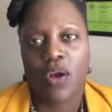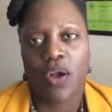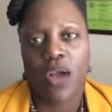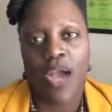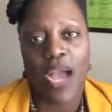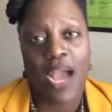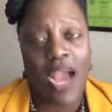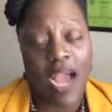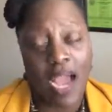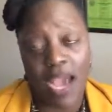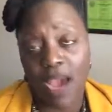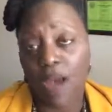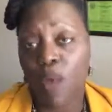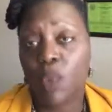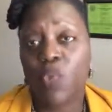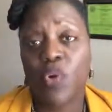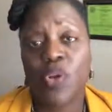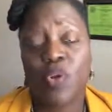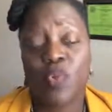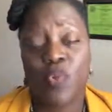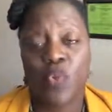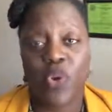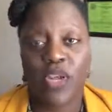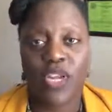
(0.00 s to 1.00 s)
I
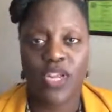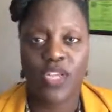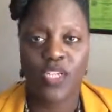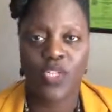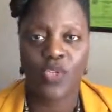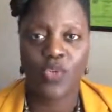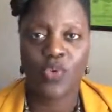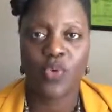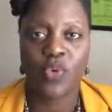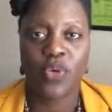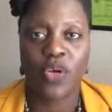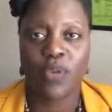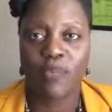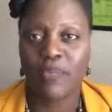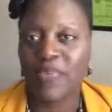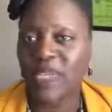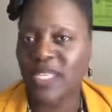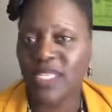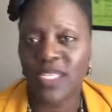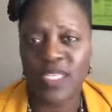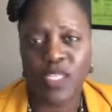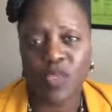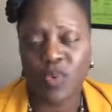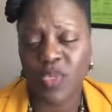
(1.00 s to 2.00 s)
wouldn't want to do a
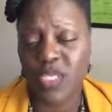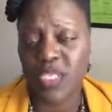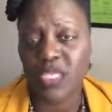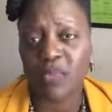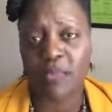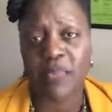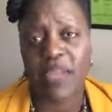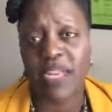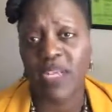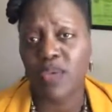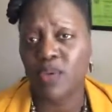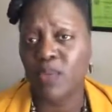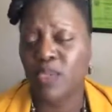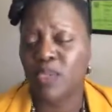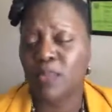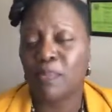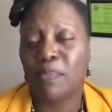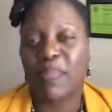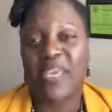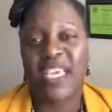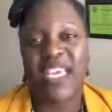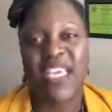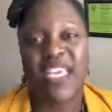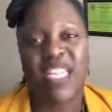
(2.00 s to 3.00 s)
business with somebody who's
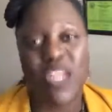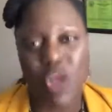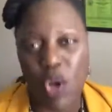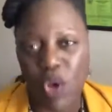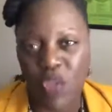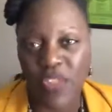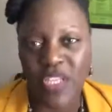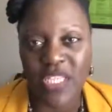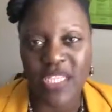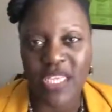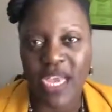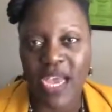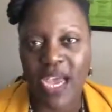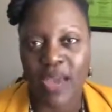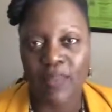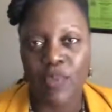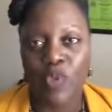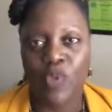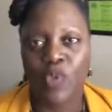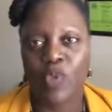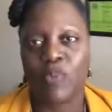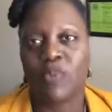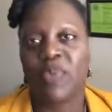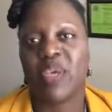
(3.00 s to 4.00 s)
mean all the time,
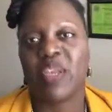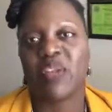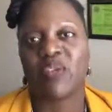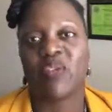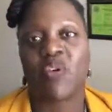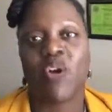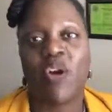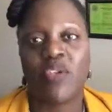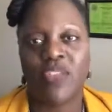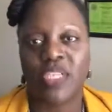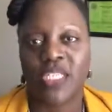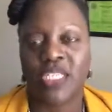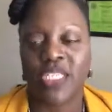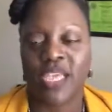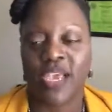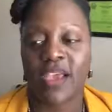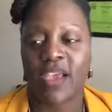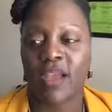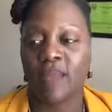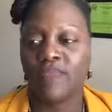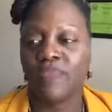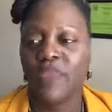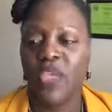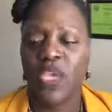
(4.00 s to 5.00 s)
who's bitter all the
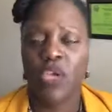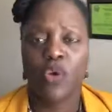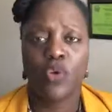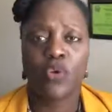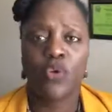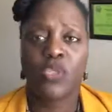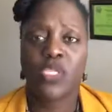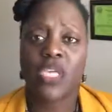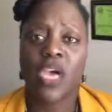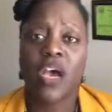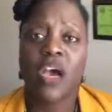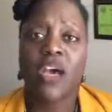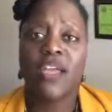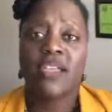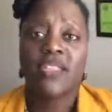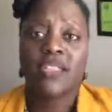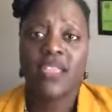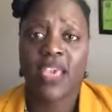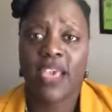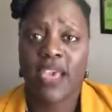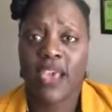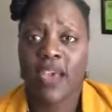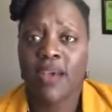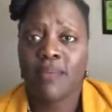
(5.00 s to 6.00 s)
time, who's
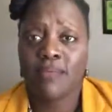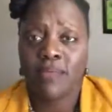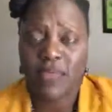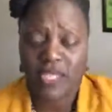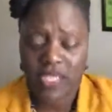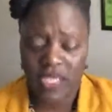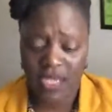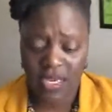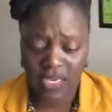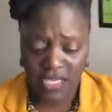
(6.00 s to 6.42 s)
unkempt.